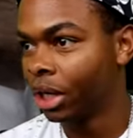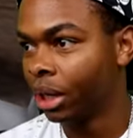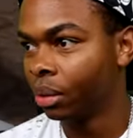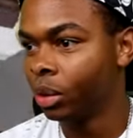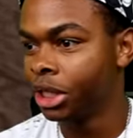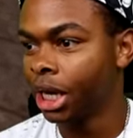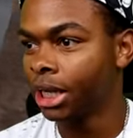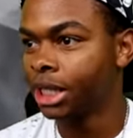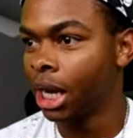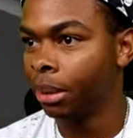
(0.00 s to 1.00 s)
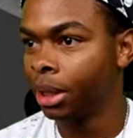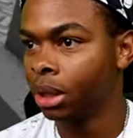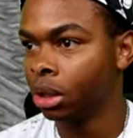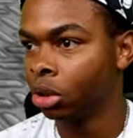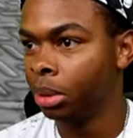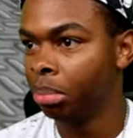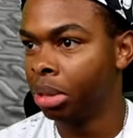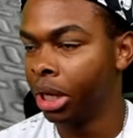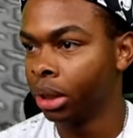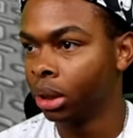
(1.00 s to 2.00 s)
Okay, we just got to time it a little bit
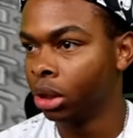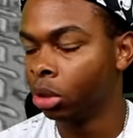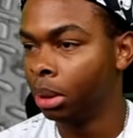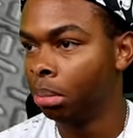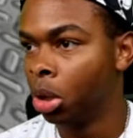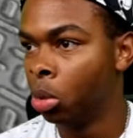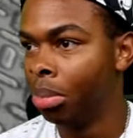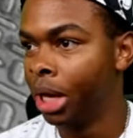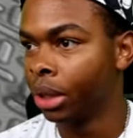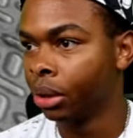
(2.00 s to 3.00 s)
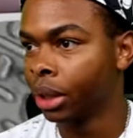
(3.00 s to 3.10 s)
better, a little bit more better.